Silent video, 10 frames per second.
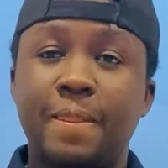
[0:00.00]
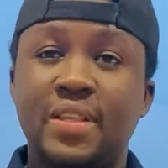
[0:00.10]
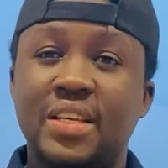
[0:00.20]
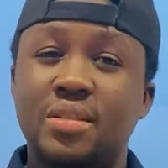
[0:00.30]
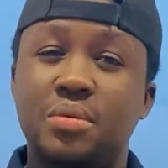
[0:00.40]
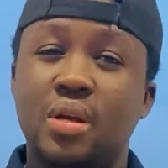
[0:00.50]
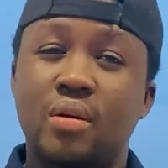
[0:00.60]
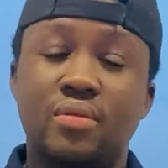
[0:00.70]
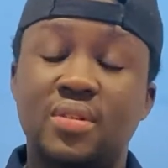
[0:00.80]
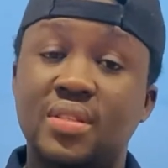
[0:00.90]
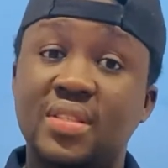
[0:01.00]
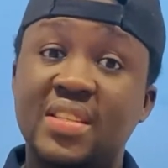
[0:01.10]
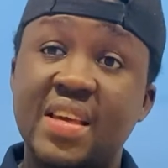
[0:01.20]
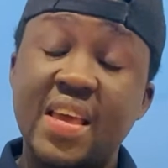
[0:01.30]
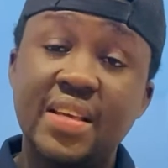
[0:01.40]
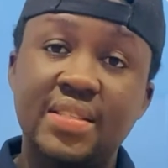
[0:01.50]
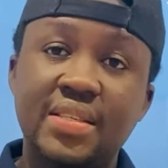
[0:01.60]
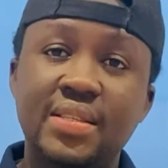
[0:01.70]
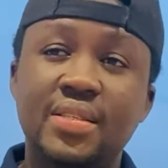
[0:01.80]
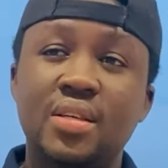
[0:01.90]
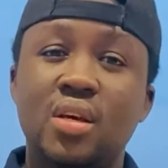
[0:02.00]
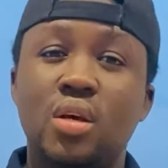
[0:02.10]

It has been around since the 80s,